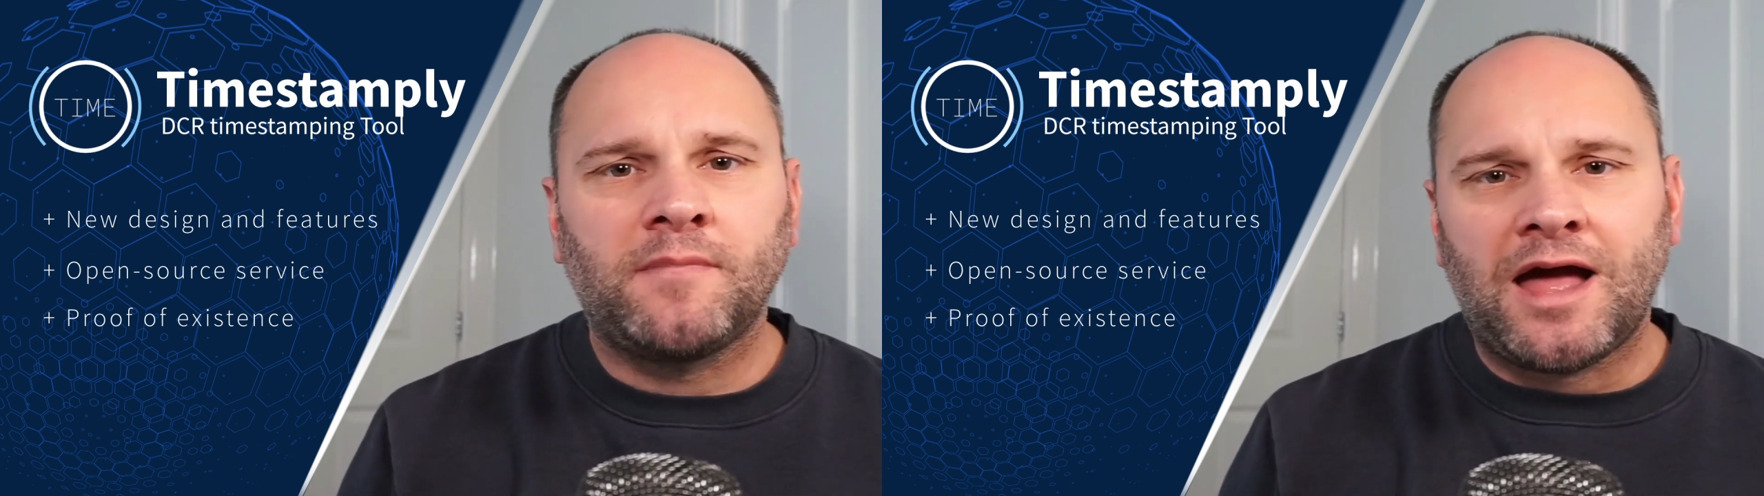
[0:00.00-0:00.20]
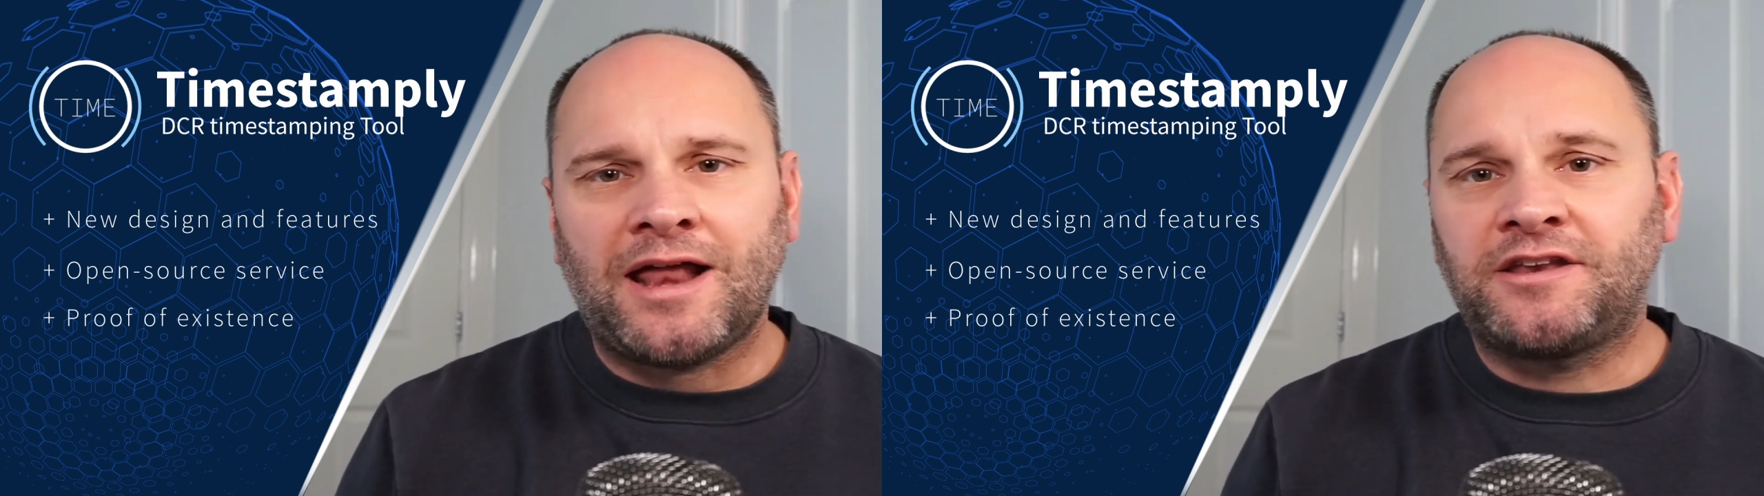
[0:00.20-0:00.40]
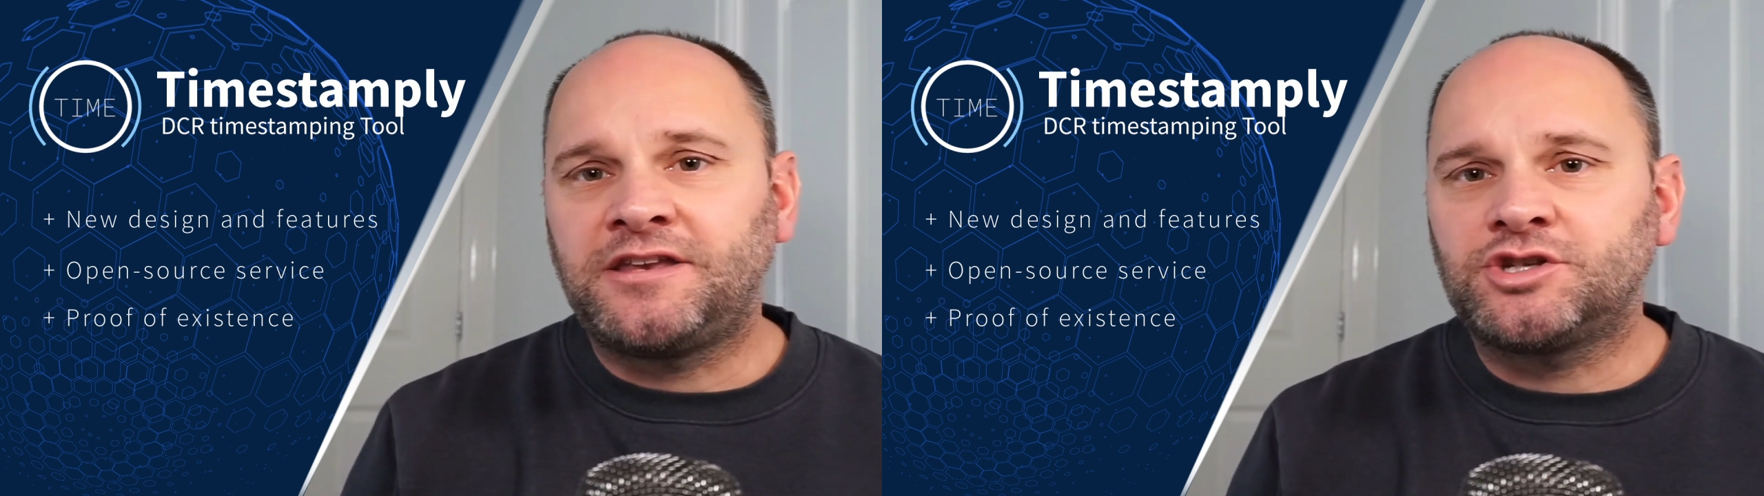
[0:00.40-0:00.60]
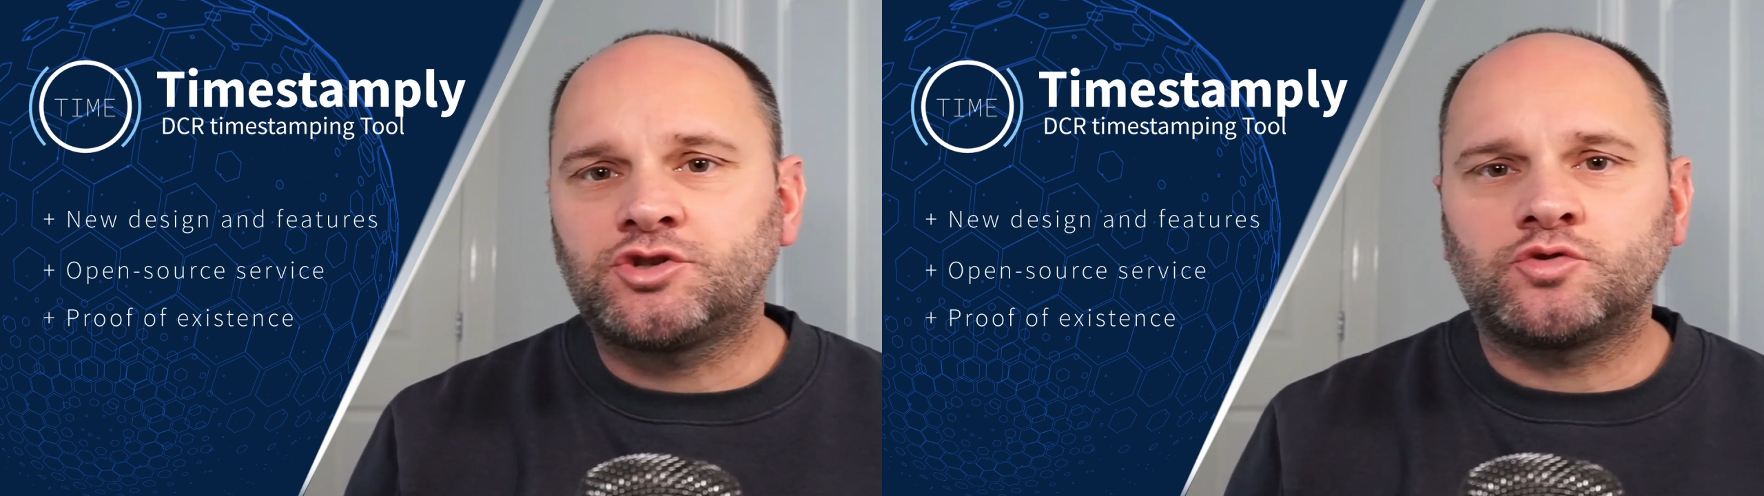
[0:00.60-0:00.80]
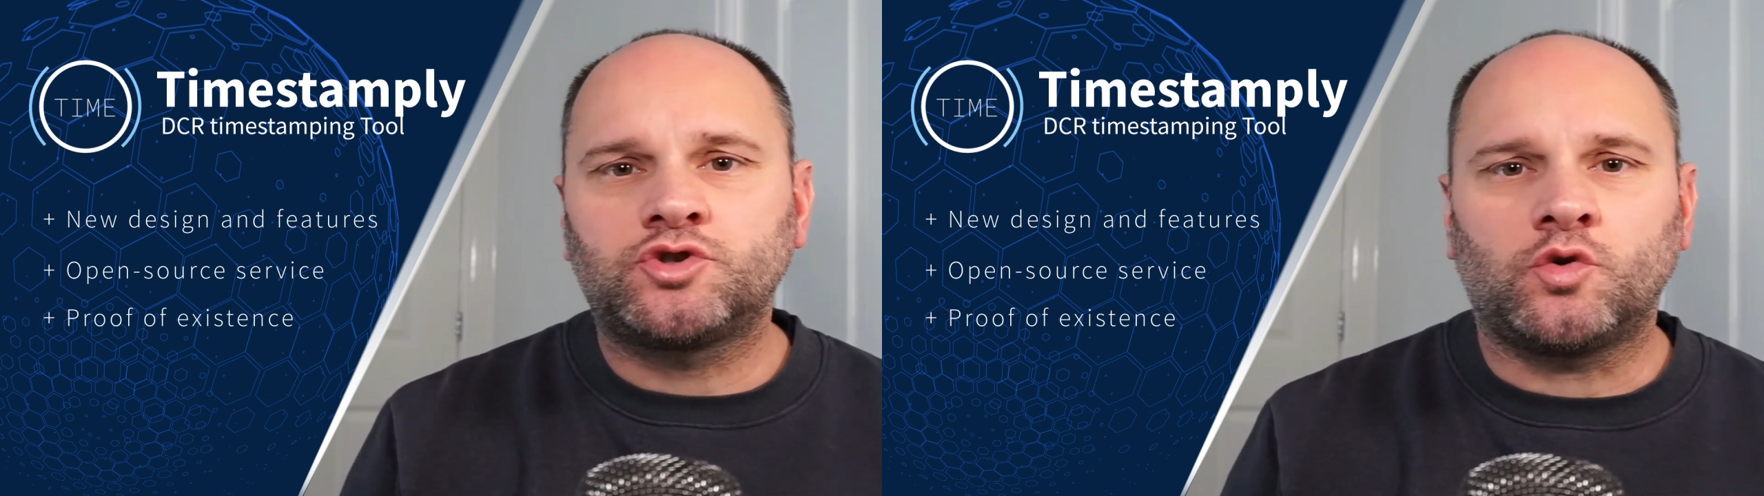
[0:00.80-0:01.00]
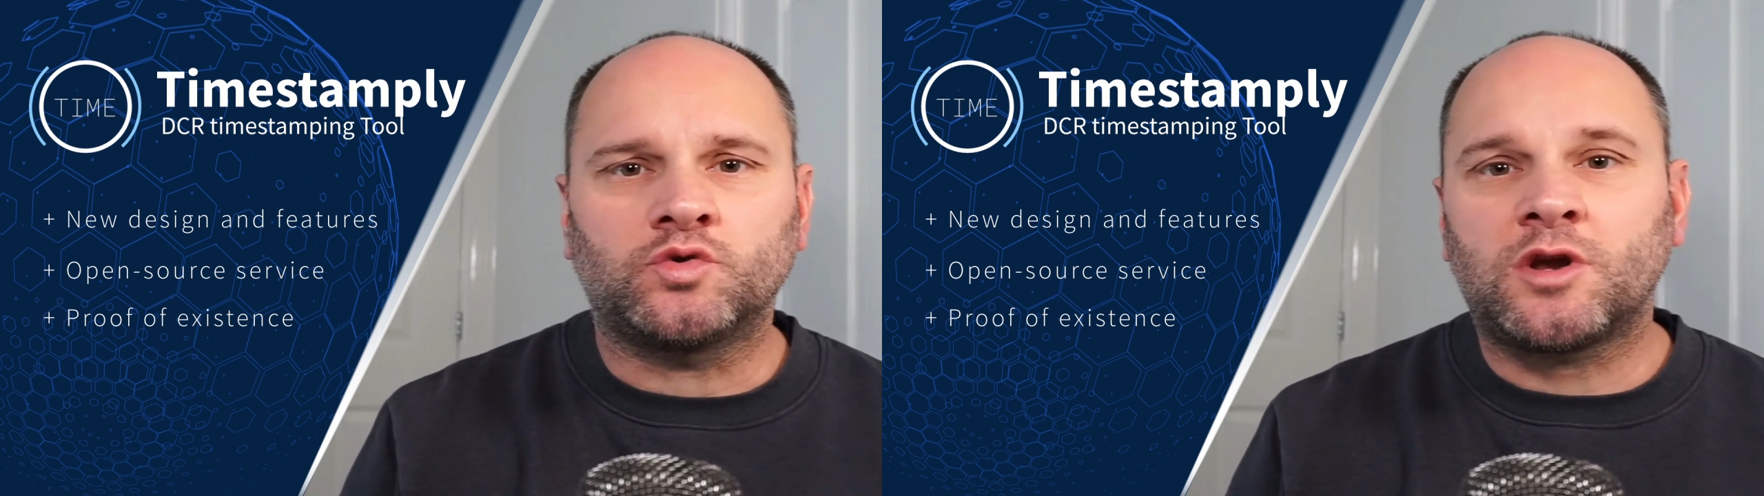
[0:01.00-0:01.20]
and additional tools,